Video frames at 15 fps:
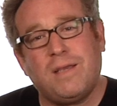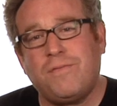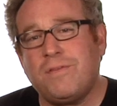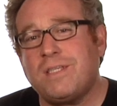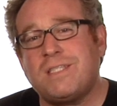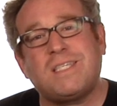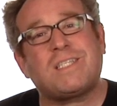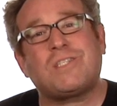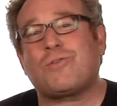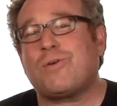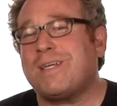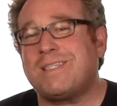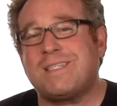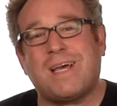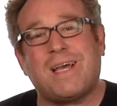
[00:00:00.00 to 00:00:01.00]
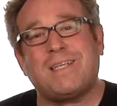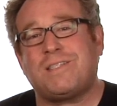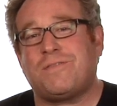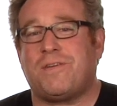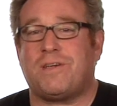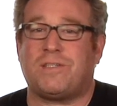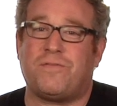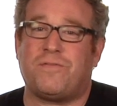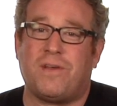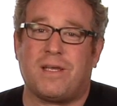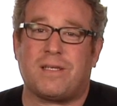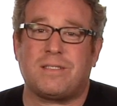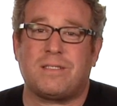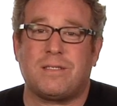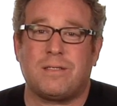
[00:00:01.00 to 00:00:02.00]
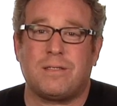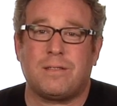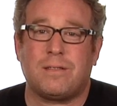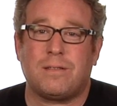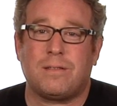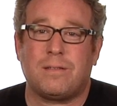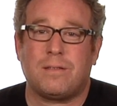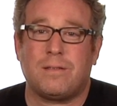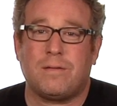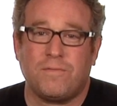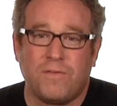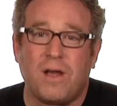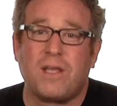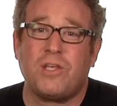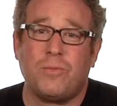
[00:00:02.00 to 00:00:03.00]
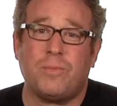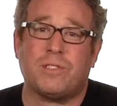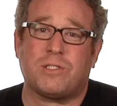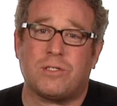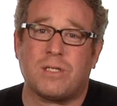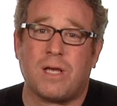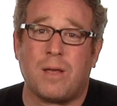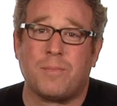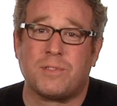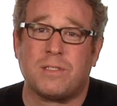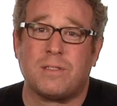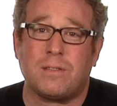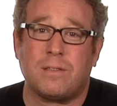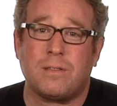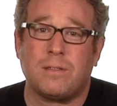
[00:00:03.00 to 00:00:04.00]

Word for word: Even the sixth grade science fair is fixed. F you, Mr. Thompson.